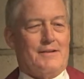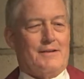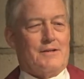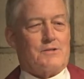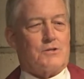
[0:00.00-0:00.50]

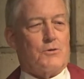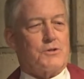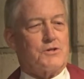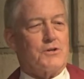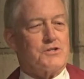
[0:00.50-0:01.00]
So
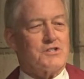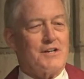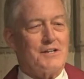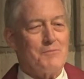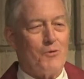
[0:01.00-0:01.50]
it's on
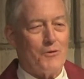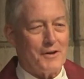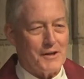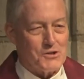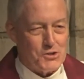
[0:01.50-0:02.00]
Sunday
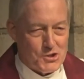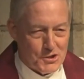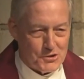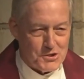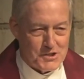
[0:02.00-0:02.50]
morning. It's
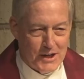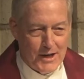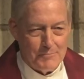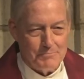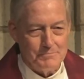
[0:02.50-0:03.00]
church
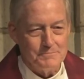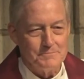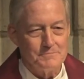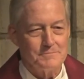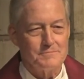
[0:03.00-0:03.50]
time.
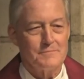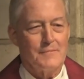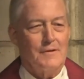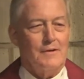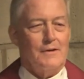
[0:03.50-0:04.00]

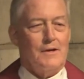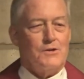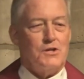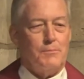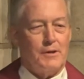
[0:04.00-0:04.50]

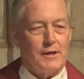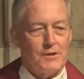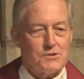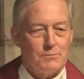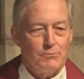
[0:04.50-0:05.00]
She
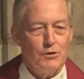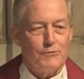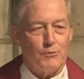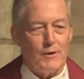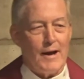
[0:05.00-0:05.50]
begins to move
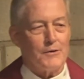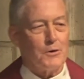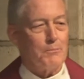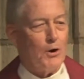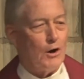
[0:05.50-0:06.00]
around her
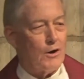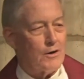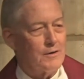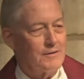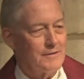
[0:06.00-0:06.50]

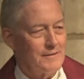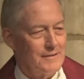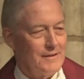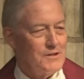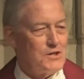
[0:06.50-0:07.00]
bar.
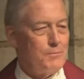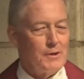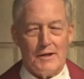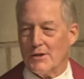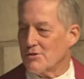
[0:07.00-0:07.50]
She
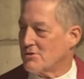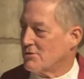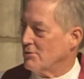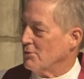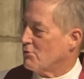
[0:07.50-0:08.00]
begins
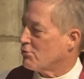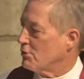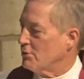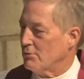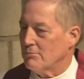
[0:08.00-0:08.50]
to
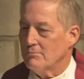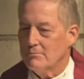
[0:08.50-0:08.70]
croon.